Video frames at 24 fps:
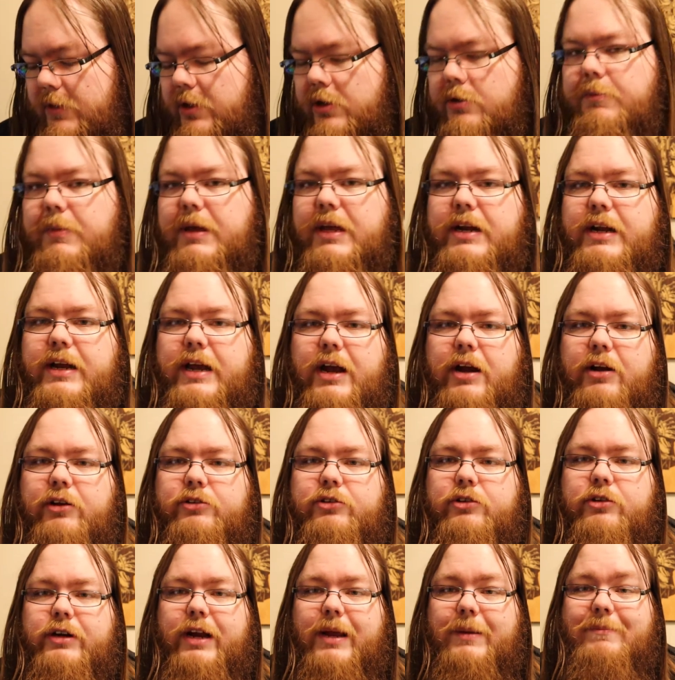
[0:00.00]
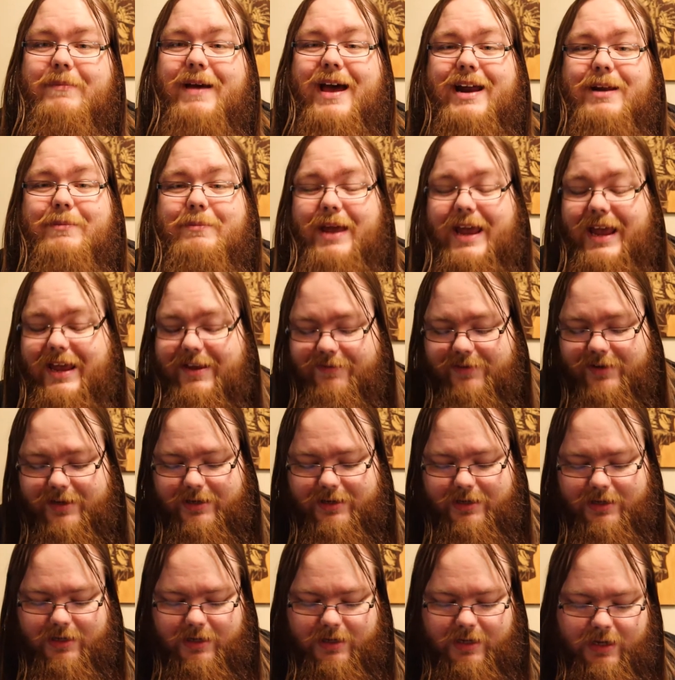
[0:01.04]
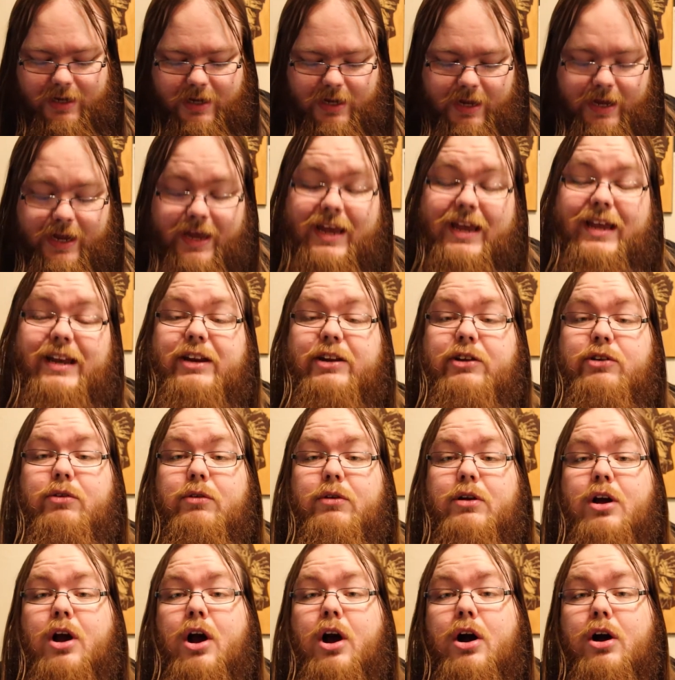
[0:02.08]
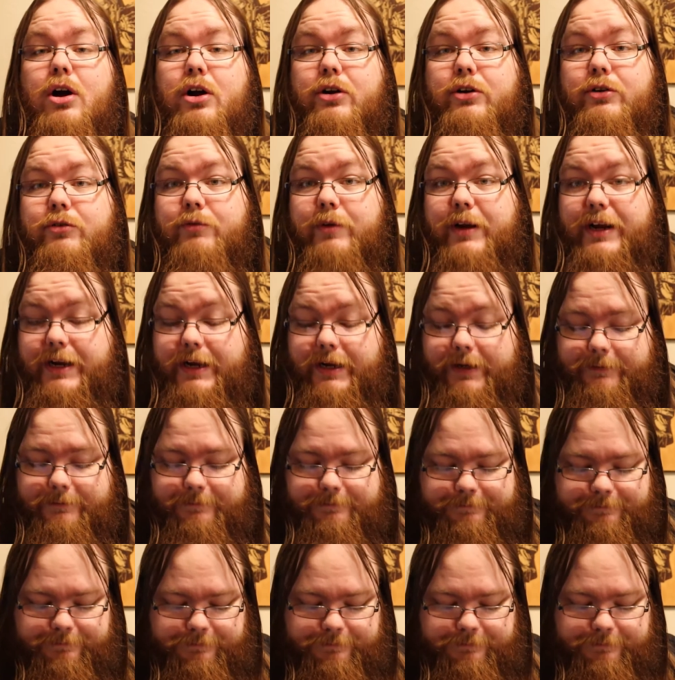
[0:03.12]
You meet a character named Madame Ava, and you do a card reading.